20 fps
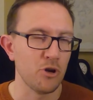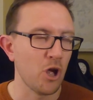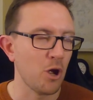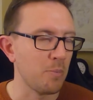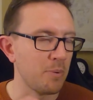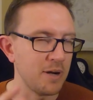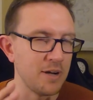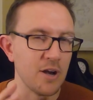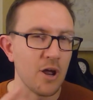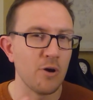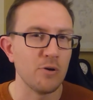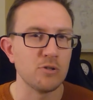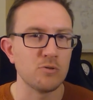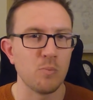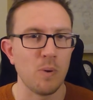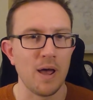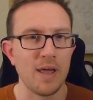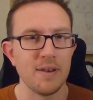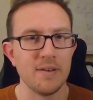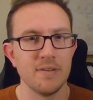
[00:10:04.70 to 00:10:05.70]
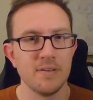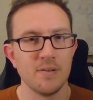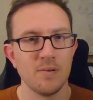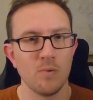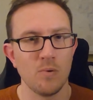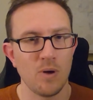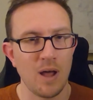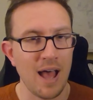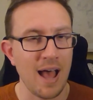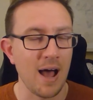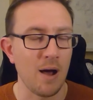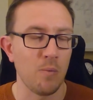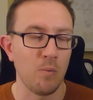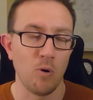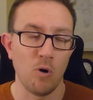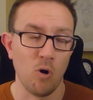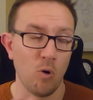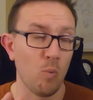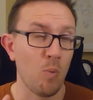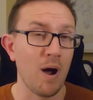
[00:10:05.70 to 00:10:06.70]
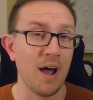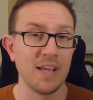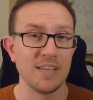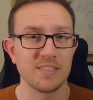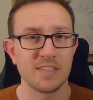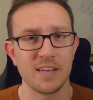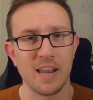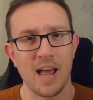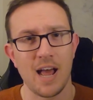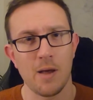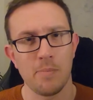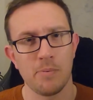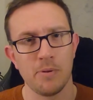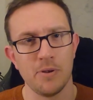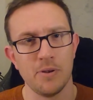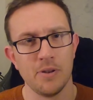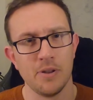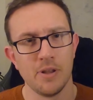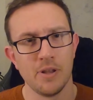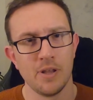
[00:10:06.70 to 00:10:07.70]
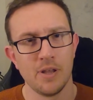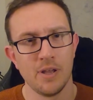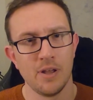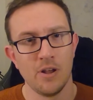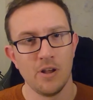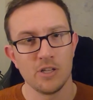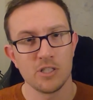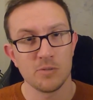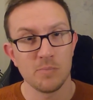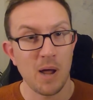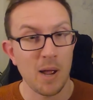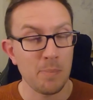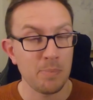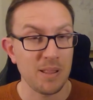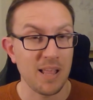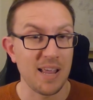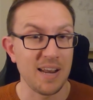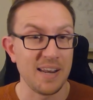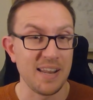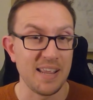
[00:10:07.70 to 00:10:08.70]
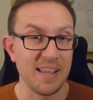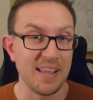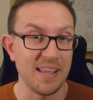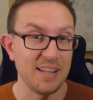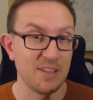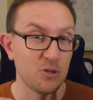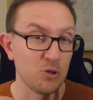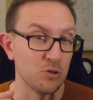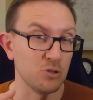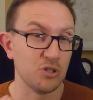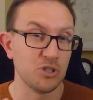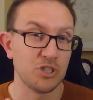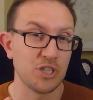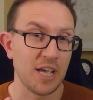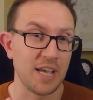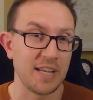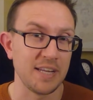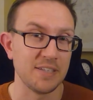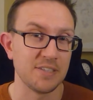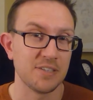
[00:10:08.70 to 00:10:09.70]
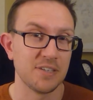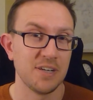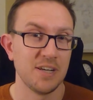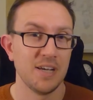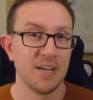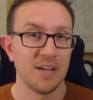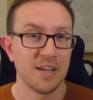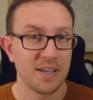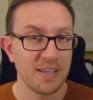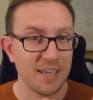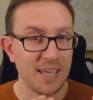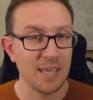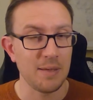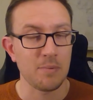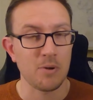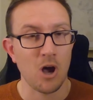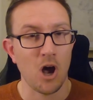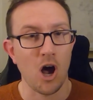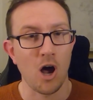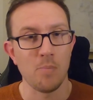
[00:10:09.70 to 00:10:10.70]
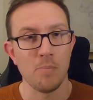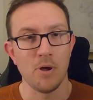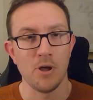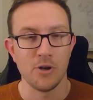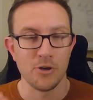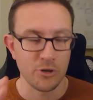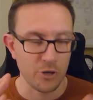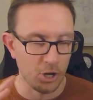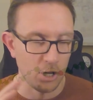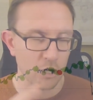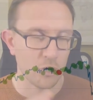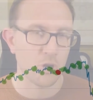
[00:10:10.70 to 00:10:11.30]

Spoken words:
but nobody knows when, how or why it's going to happen. So my plan doesn't change. Keep calm and